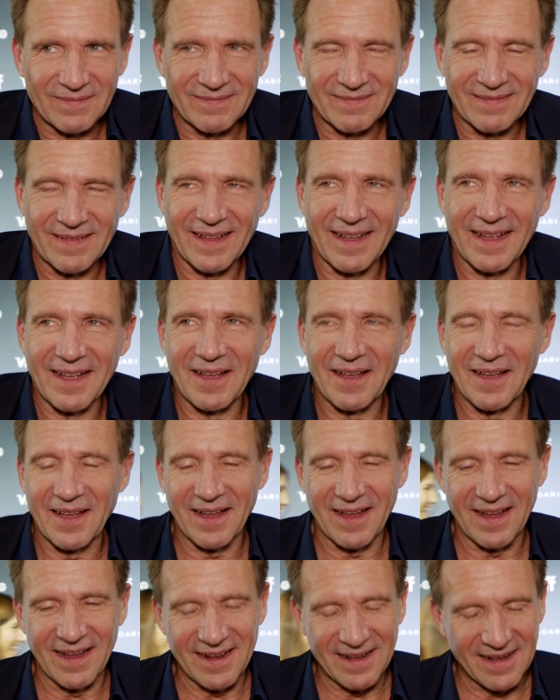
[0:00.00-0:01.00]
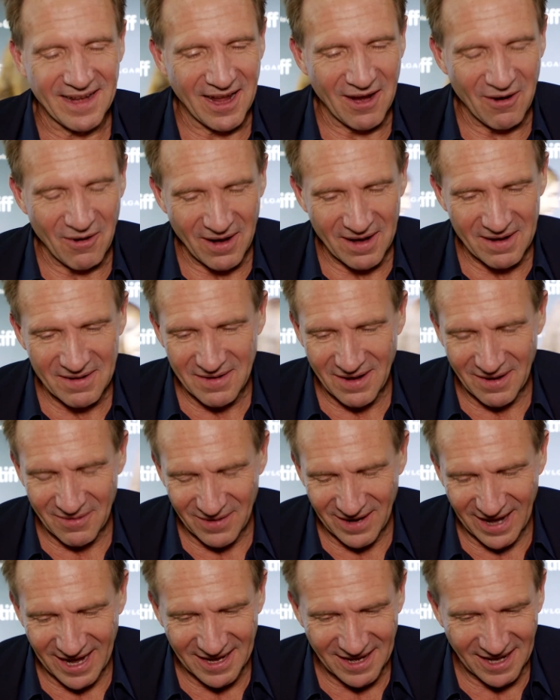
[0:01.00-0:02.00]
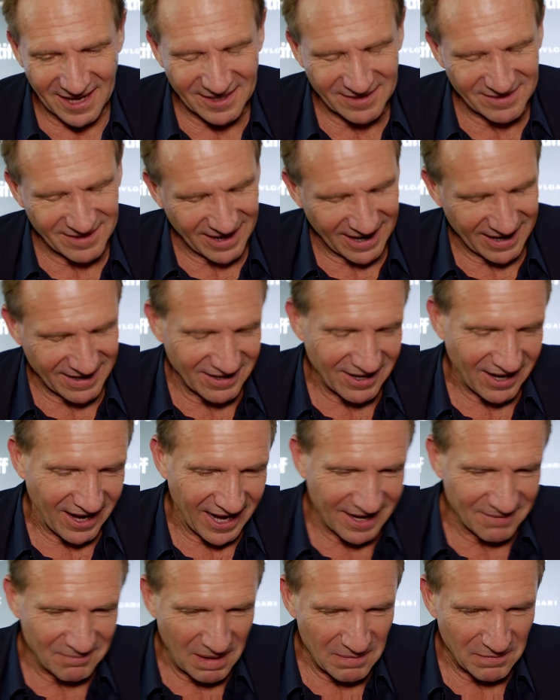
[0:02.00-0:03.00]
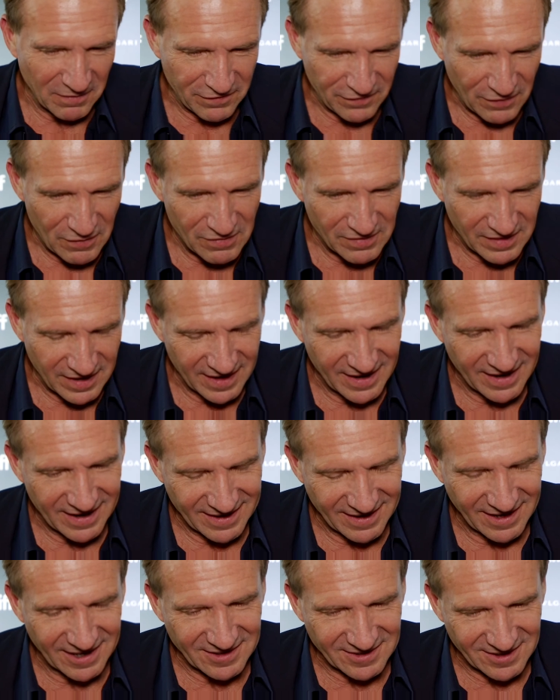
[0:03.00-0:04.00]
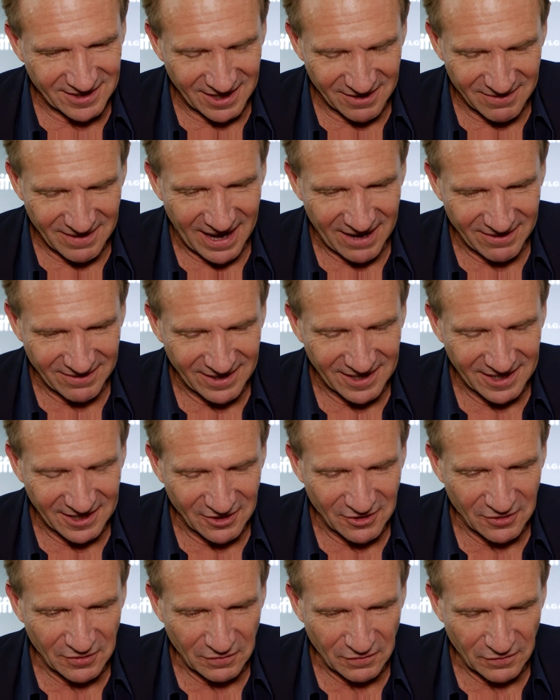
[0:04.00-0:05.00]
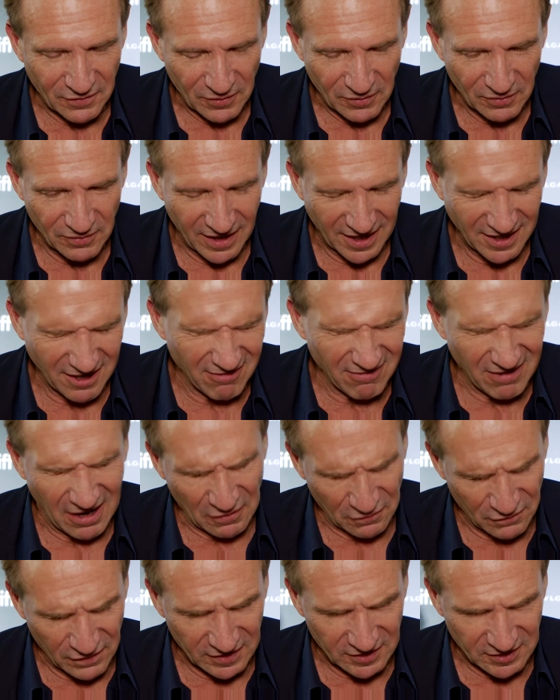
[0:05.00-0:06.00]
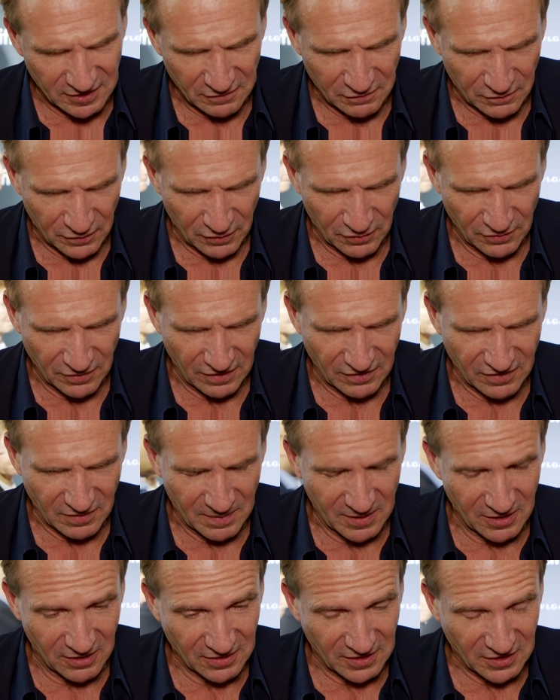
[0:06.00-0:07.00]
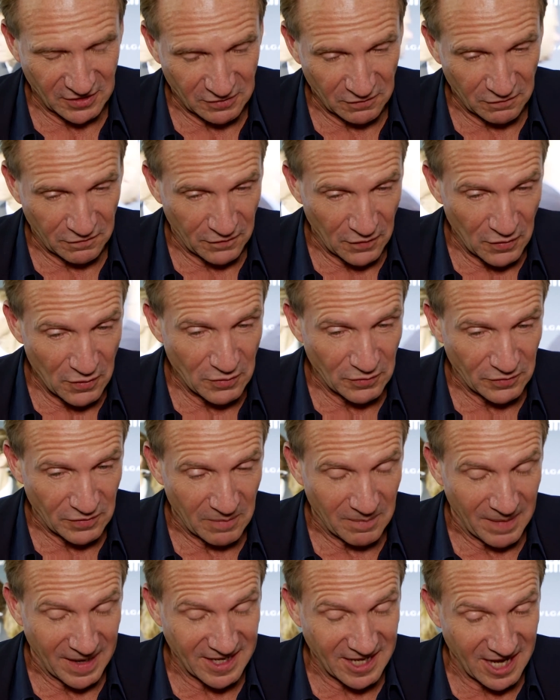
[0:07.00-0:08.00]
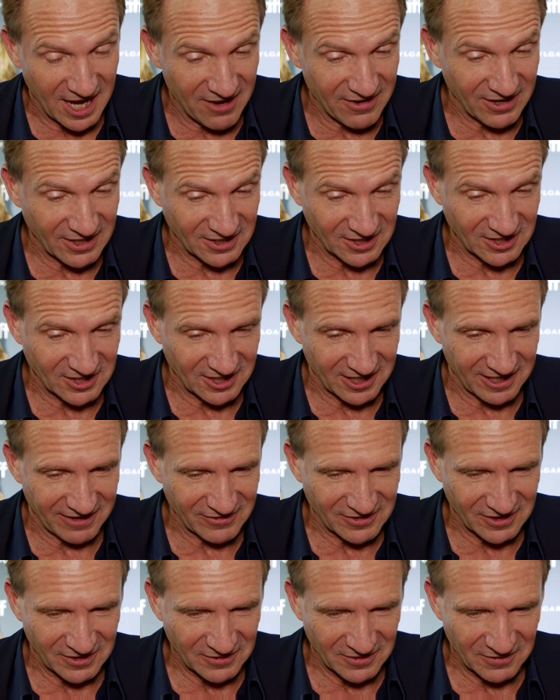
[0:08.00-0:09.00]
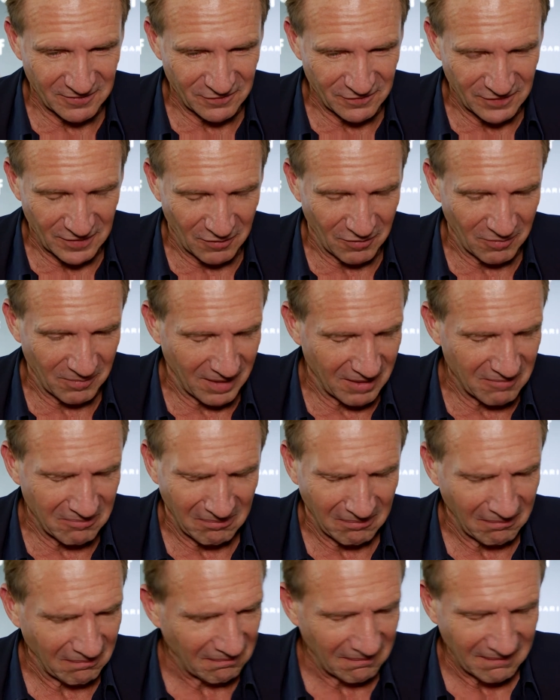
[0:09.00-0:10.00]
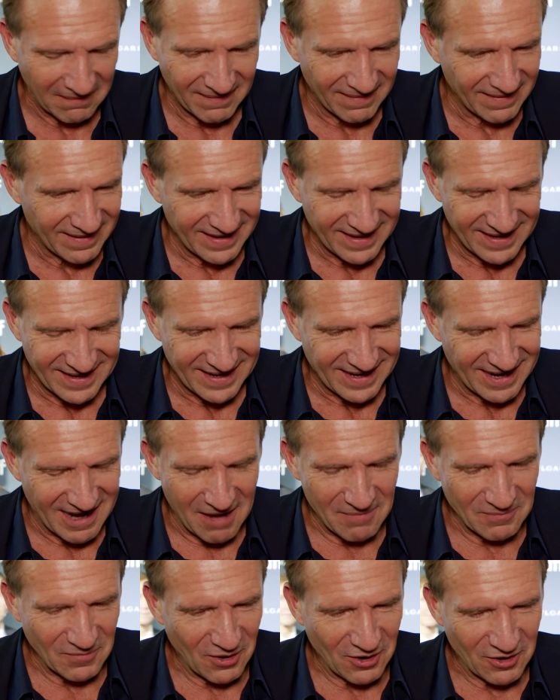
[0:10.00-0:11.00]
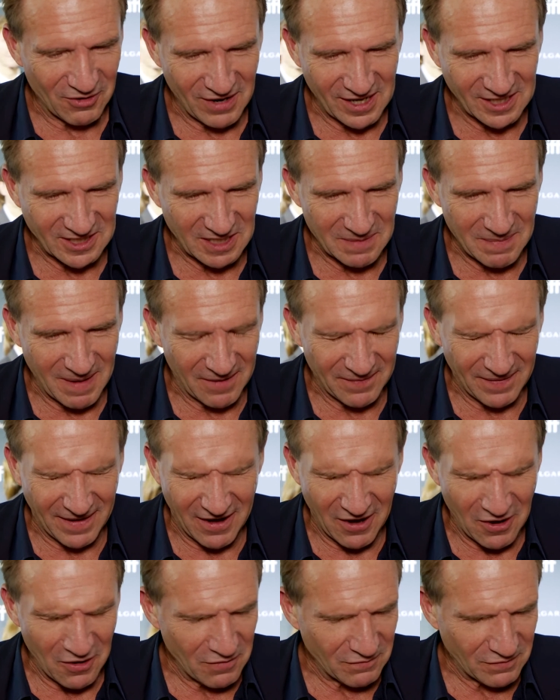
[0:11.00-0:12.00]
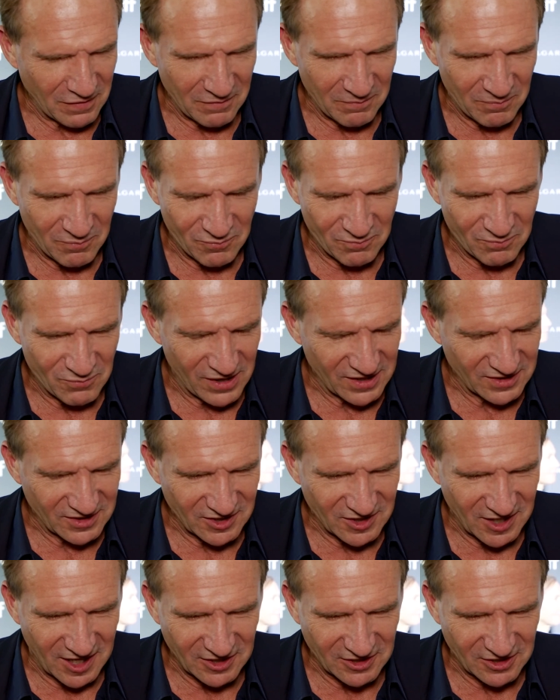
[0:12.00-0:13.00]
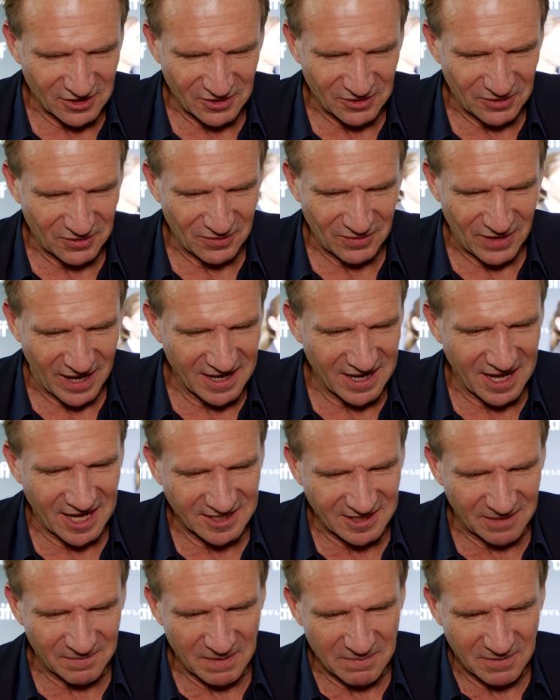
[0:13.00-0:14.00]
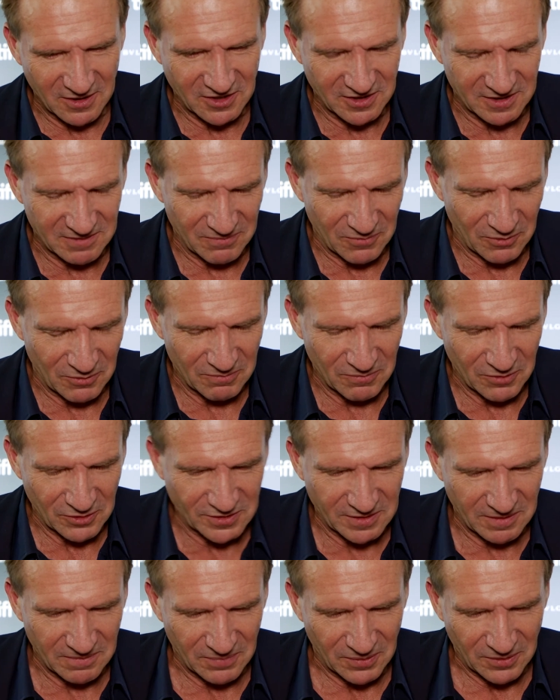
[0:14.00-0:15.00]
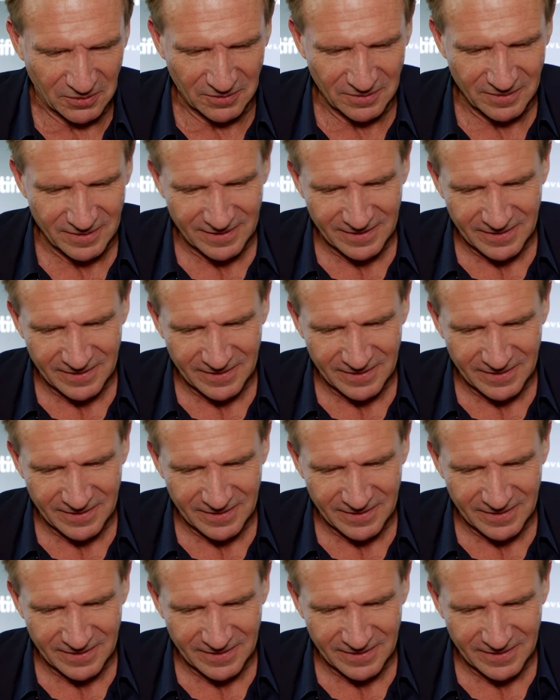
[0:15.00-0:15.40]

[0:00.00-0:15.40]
No, uh, no. I well, I like. I I'm a foodie. I like to get out and eat good food. I don't like fussy food. And to be honest, the food that my character serves in the film, I'm I'm not crazy about that over presentational. I like something much more, more simple.